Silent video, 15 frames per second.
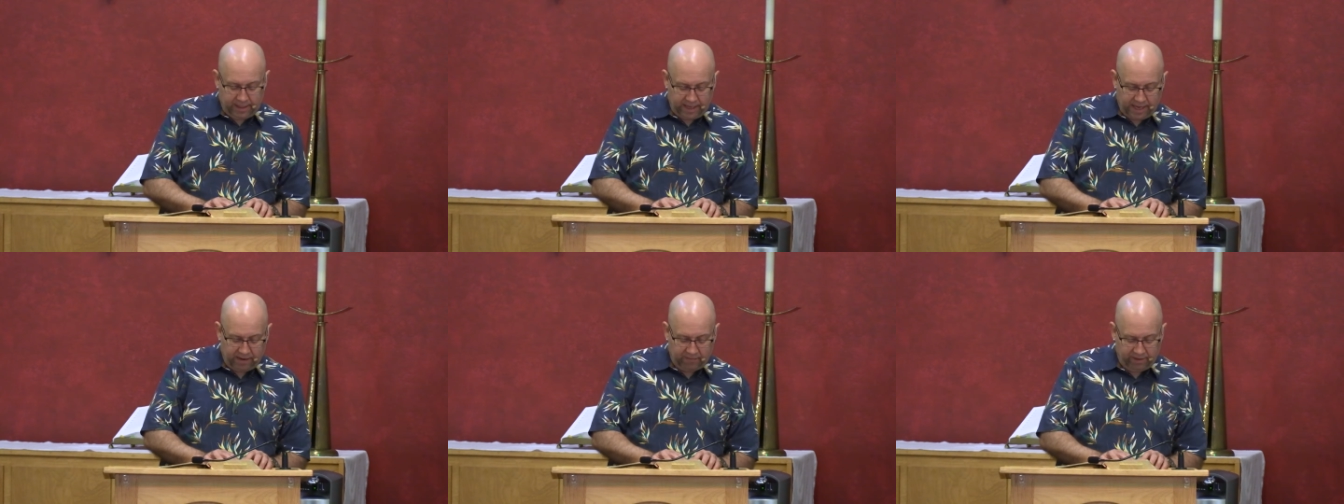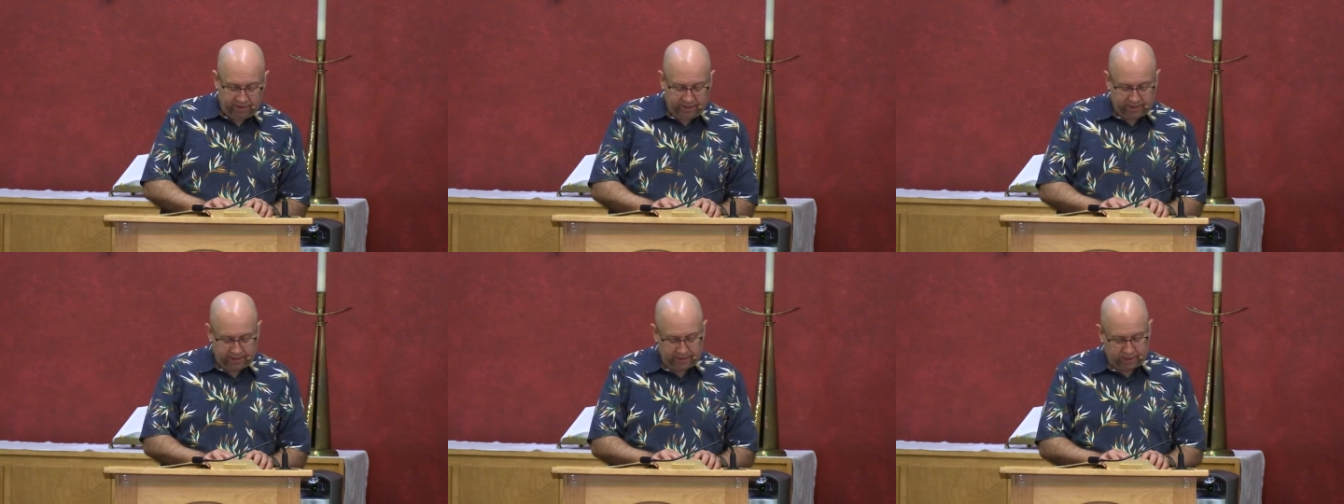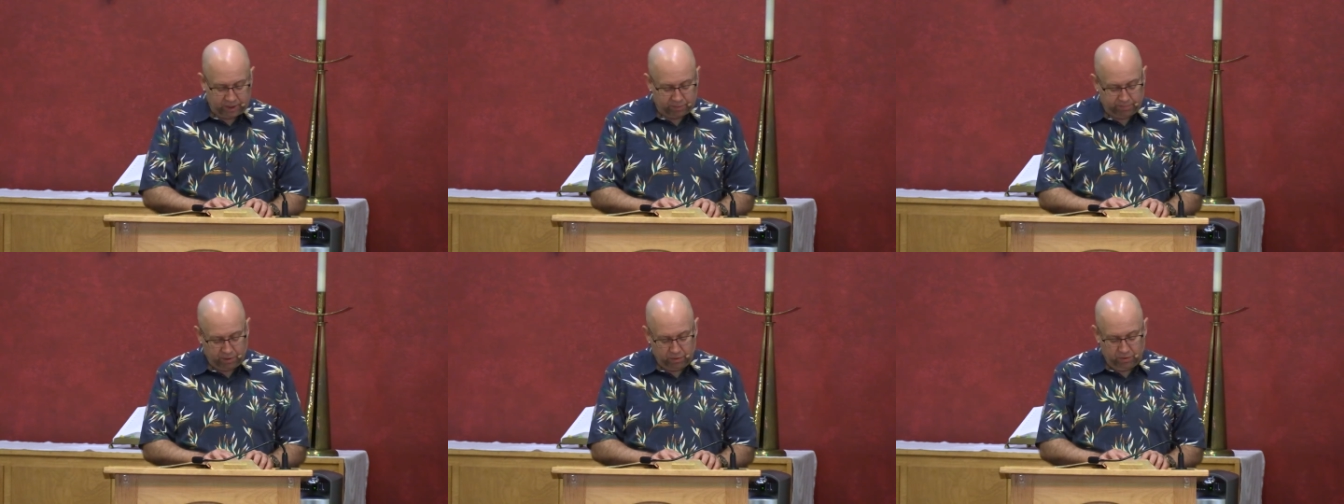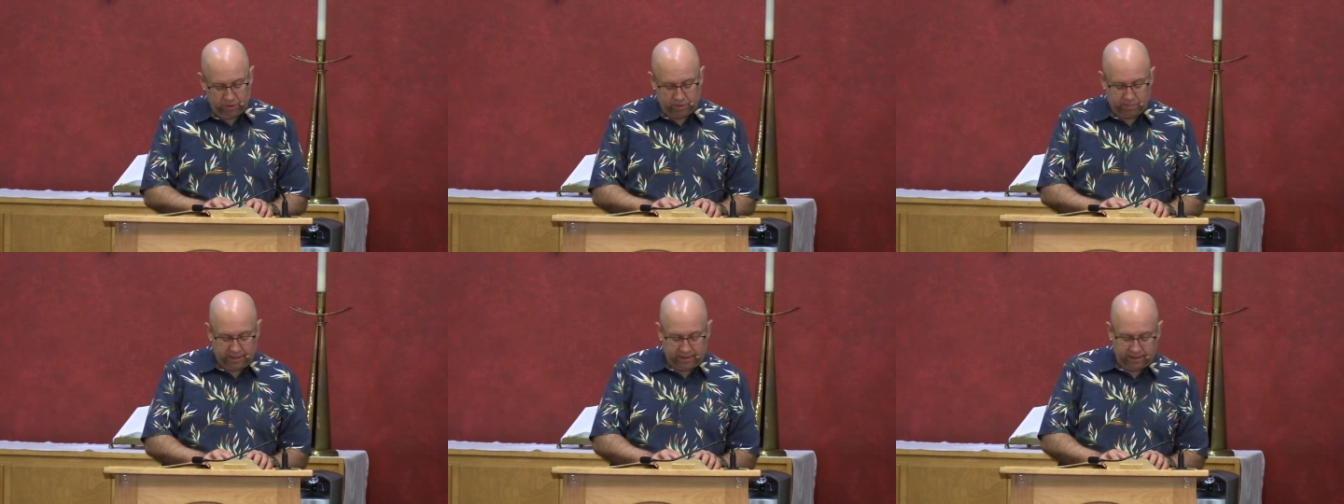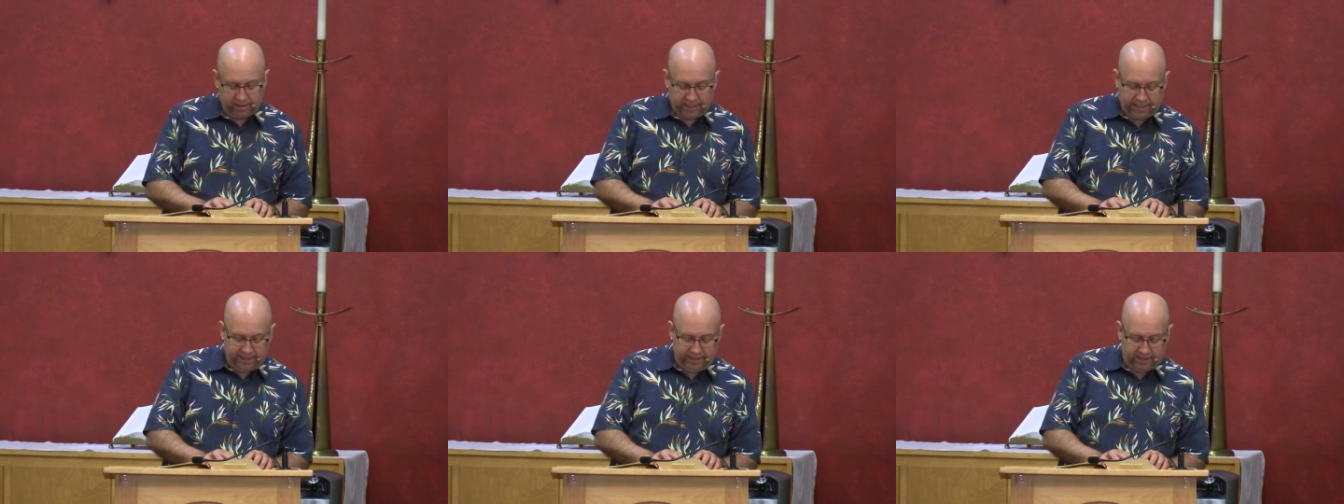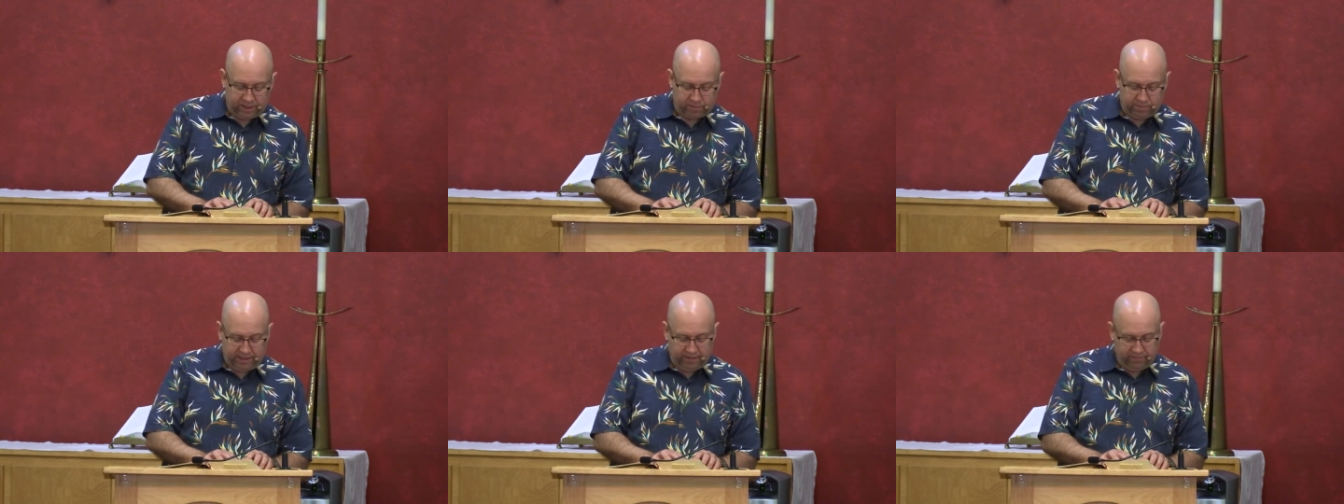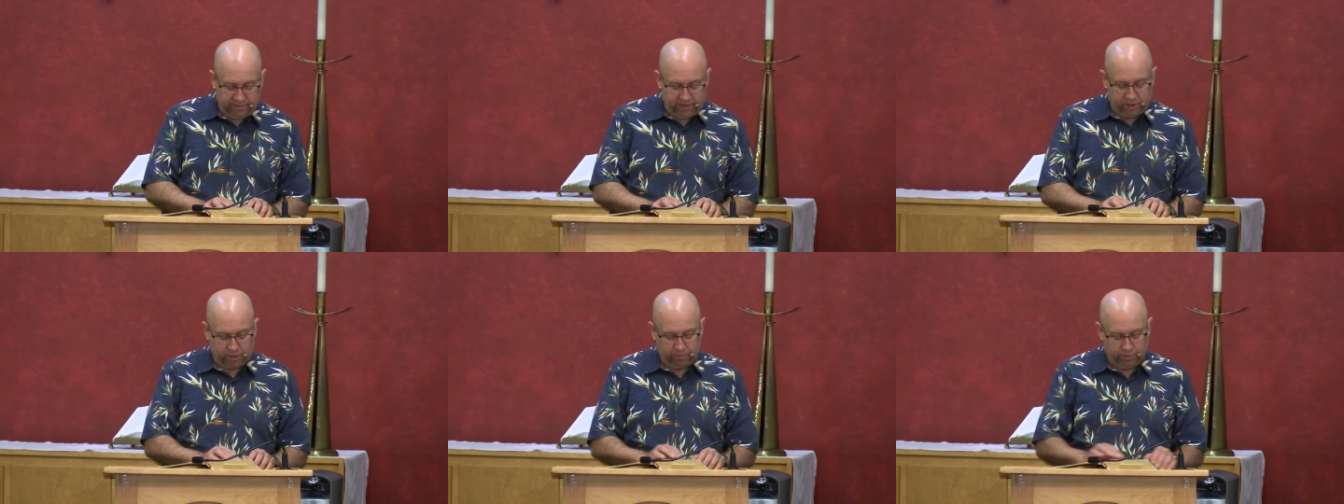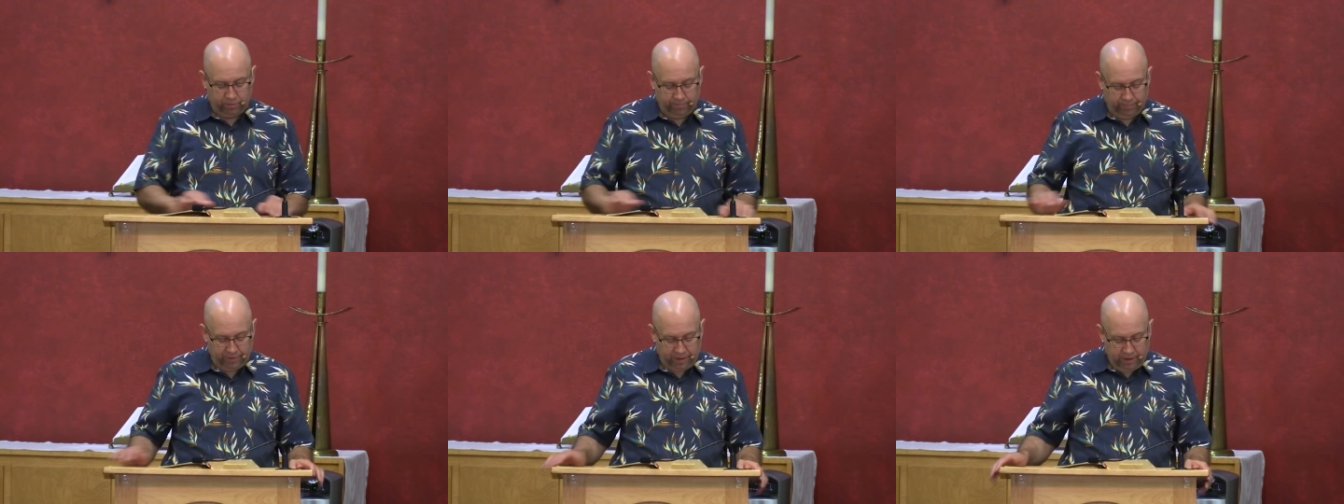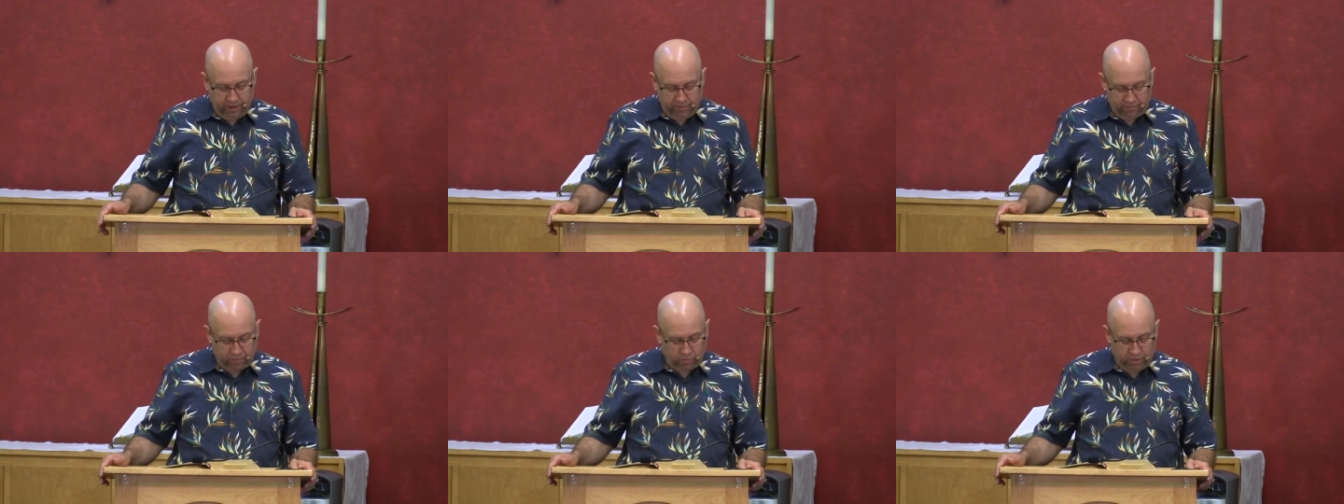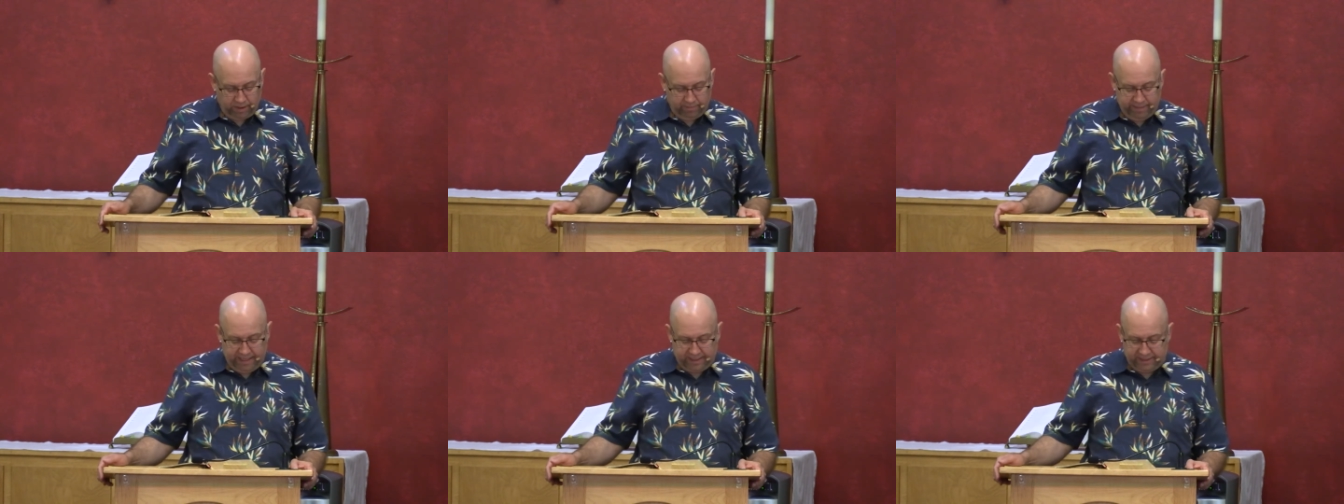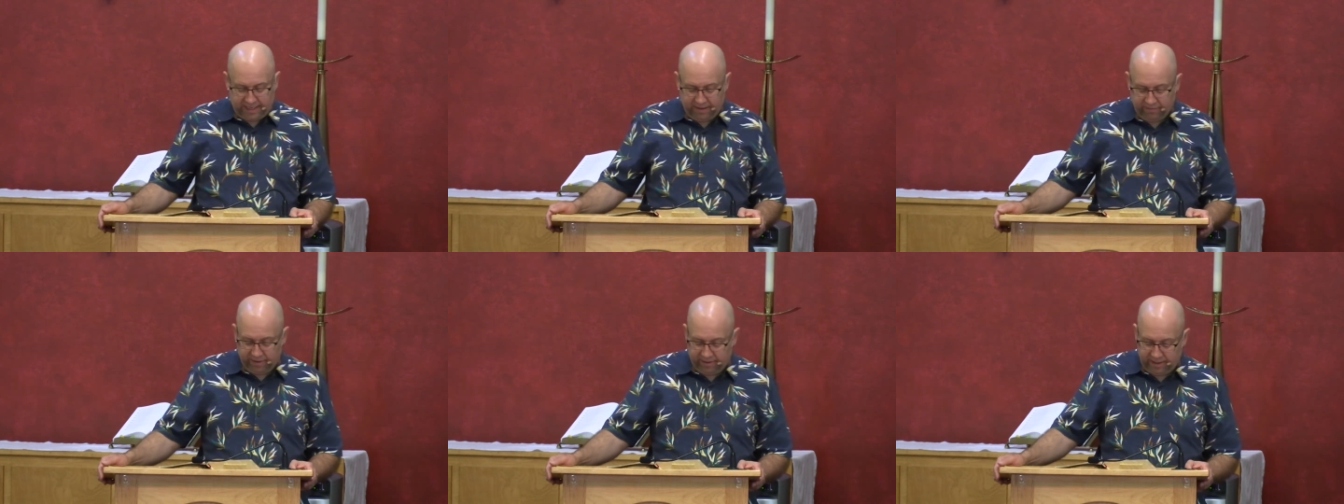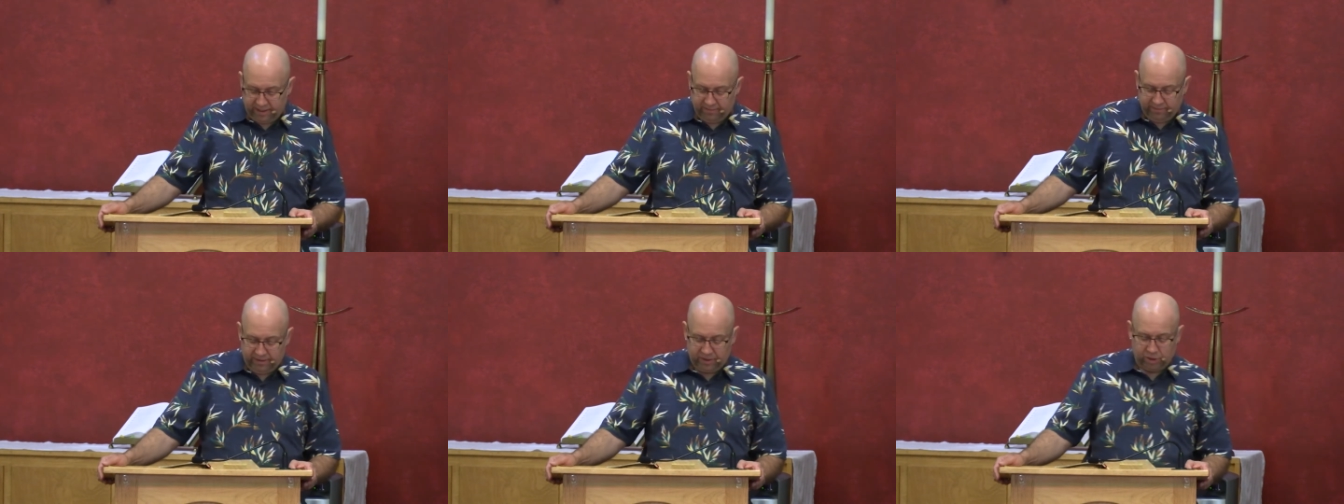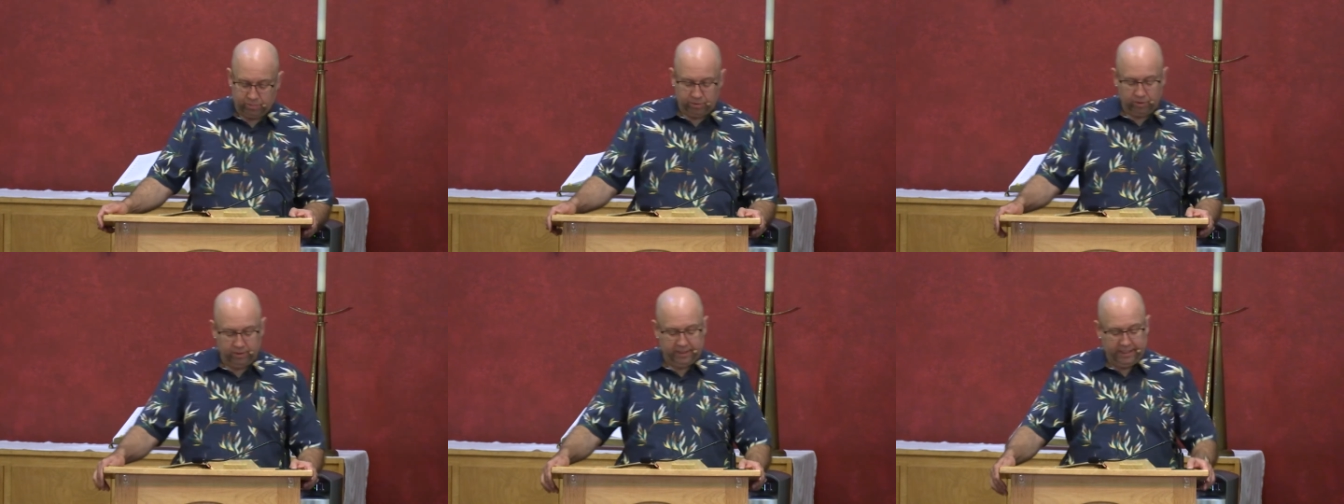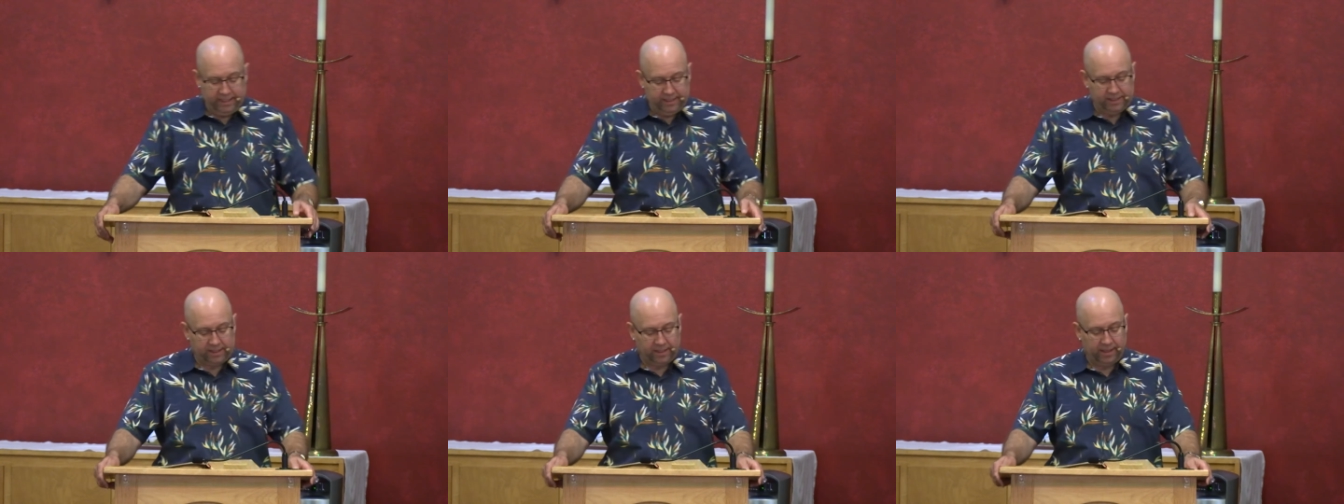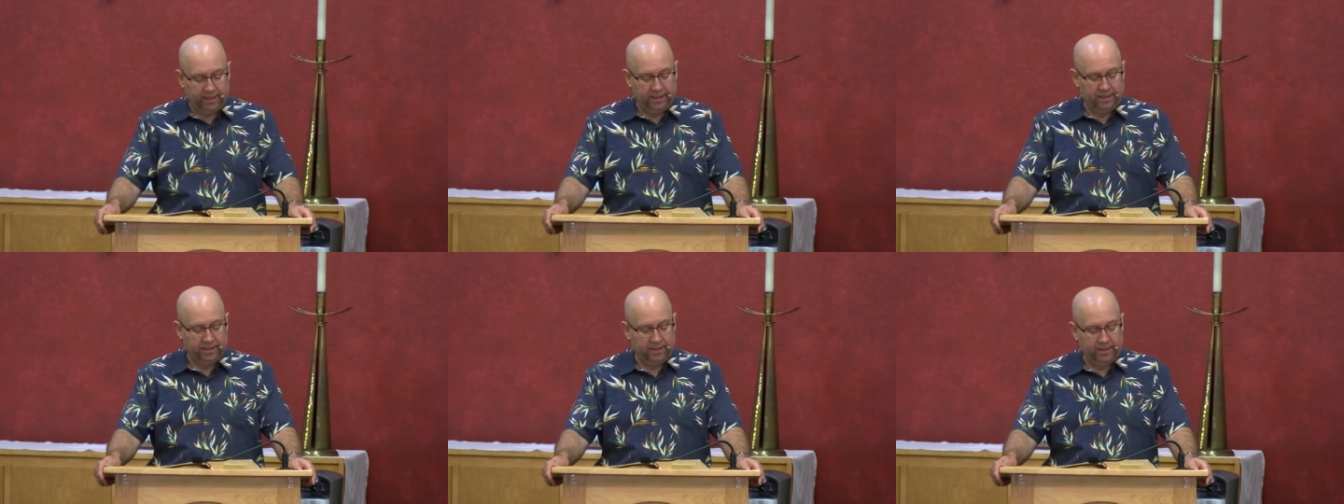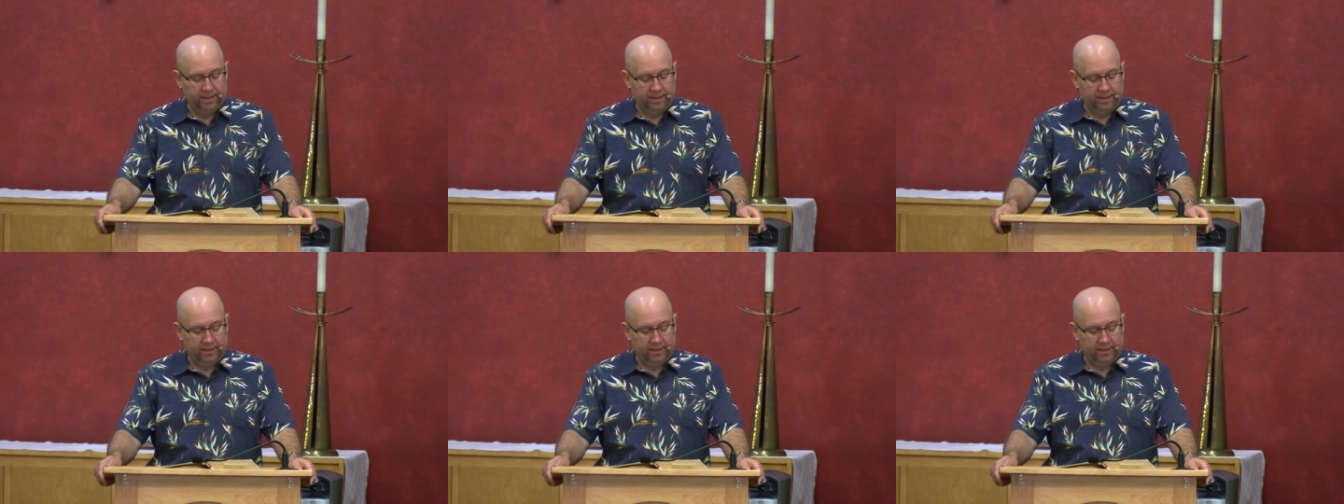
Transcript: Everything exposed by the light is made visible, for what makes everything visible is light.